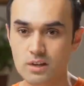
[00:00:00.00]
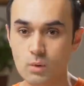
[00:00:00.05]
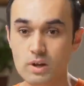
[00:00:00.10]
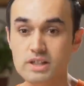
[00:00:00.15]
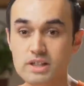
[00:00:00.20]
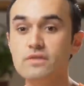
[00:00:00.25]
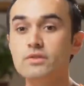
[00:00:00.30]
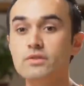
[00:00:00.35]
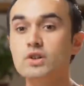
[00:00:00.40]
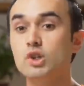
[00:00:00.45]

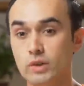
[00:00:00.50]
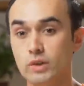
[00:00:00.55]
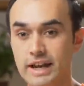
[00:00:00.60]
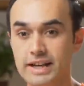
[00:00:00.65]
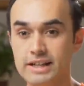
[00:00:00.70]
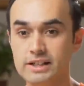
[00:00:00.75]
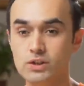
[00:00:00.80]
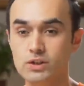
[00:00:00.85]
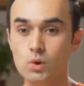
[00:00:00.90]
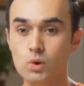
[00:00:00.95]
you've
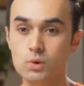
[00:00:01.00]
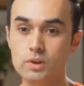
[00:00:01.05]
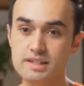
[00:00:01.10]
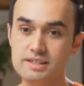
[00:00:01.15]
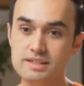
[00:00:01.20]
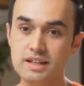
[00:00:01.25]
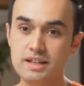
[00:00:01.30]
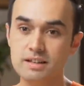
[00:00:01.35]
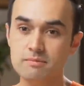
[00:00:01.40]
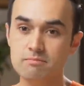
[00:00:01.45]
created your
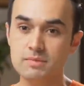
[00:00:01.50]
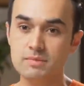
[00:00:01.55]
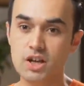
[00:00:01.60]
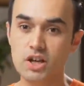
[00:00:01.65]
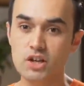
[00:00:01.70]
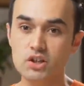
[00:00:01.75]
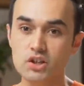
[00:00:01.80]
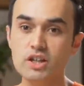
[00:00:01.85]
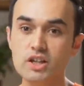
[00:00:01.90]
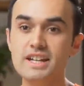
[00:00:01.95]
listing,
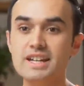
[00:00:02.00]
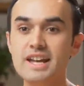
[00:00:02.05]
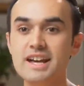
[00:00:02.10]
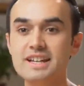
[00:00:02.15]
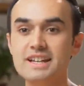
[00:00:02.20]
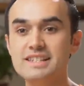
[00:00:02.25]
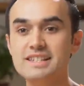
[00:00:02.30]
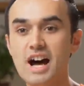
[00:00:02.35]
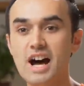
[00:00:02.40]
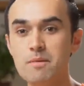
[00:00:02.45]
you can now
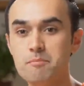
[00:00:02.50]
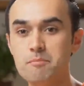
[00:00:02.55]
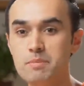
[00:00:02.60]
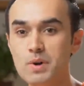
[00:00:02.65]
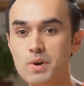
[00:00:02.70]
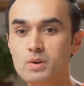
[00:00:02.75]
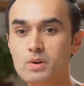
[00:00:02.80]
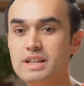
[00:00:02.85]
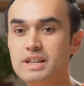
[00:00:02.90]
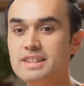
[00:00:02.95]
start
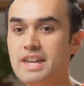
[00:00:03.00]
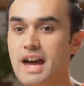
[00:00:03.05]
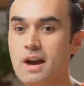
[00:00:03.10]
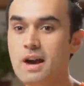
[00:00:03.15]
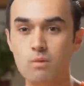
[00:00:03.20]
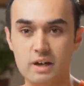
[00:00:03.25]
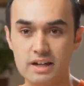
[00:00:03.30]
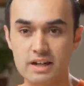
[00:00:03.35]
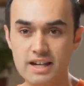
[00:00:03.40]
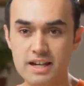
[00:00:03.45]
building that
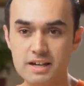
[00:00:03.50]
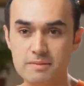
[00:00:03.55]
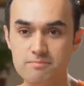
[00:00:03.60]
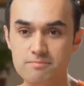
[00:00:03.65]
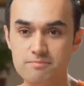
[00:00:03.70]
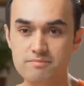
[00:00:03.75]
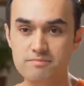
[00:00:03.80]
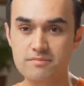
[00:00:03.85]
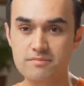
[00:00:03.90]
one out. And